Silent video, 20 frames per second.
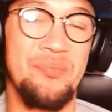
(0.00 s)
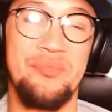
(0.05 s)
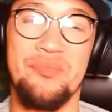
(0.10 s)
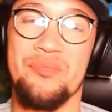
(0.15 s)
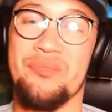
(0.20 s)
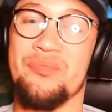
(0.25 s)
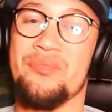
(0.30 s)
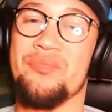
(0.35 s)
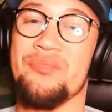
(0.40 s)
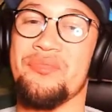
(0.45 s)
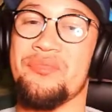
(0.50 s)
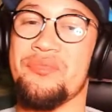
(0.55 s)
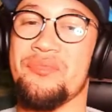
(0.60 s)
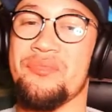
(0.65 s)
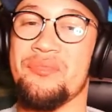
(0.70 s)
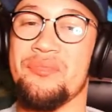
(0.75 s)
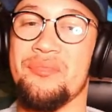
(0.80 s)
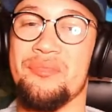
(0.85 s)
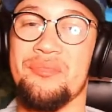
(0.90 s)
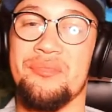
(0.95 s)

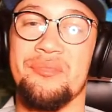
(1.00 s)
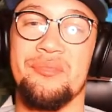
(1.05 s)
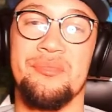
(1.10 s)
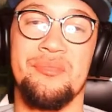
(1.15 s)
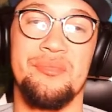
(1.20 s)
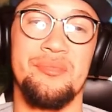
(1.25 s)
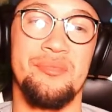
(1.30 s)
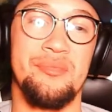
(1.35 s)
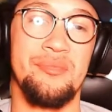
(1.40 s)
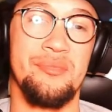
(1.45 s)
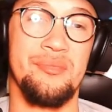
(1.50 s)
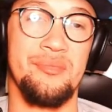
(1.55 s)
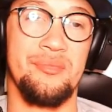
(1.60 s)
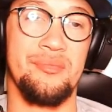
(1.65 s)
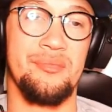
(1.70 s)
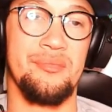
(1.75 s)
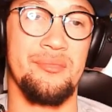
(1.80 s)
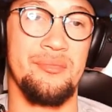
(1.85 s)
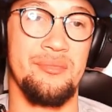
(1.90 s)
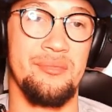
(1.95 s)

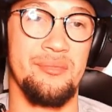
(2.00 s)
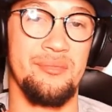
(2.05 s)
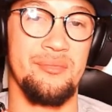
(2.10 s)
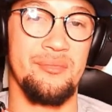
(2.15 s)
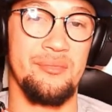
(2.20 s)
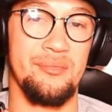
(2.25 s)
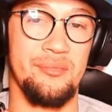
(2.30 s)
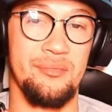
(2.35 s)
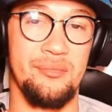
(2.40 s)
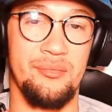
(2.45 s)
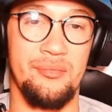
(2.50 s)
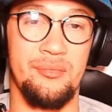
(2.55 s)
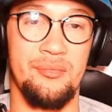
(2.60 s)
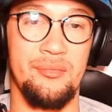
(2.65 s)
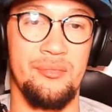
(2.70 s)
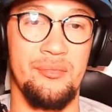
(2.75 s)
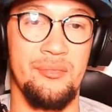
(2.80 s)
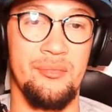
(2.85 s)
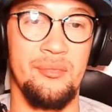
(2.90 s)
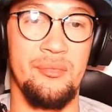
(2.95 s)

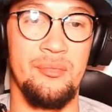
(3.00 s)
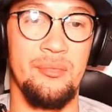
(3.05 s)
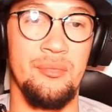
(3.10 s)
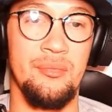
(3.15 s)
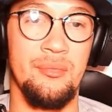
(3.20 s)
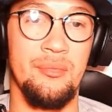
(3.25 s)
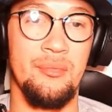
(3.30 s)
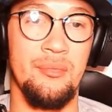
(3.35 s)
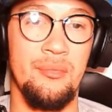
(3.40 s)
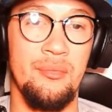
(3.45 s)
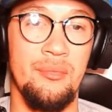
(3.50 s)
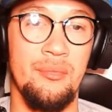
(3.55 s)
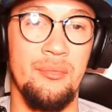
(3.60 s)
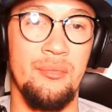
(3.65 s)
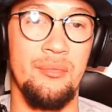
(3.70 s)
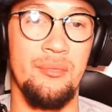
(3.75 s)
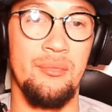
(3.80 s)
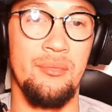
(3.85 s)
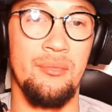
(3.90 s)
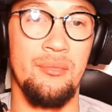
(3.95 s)

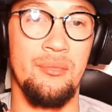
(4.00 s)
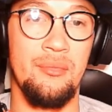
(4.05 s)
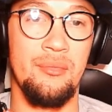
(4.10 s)
(silent)